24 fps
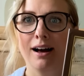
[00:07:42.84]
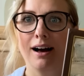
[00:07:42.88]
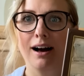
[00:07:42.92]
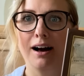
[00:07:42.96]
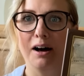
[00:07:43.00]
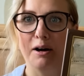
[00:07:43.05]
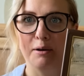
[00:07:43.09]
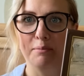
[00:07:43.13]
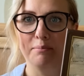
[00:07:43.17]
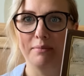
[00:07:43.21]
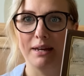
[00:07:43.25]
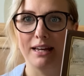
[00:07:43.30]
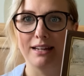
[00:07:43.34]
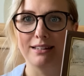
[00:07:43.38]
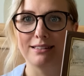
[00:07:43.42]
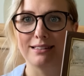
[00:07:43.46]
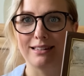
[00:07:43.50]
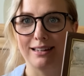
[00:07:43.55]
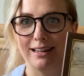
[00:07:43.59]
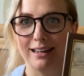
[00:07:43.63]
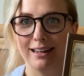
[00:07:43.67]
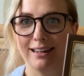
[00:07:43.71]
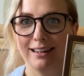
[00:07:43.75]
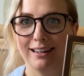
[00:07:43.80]

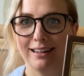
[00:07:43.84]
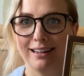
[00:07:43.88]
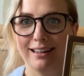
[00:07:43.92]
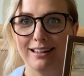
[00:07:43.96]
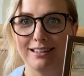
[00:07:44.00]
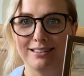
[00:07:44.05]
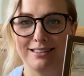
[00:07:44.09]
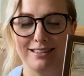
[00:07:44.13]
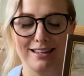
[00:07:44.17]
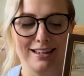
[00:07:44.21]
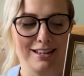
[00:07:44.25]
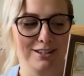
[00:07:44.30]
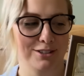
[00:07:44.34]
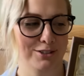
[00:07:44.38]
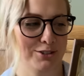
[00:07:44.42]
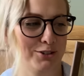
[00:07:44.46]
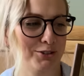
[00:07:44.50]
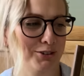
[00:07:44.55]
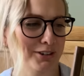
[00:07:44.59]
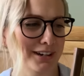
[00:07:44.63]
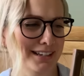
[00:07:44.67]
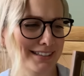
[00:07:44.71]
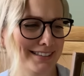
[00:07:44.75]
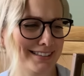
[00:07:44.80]
amazing is this?
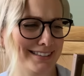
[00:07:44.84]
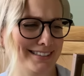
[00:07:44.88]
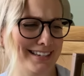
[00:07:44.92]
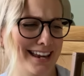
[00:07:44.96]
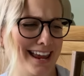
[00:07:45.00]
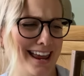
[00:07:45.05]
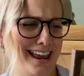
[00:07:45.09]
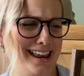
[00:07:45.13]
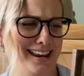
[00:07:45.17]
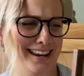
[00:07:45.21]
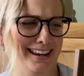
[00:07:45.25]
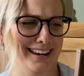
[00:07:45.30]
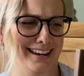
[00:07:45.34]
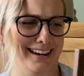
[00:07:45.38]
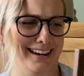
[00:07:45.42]
Kristen!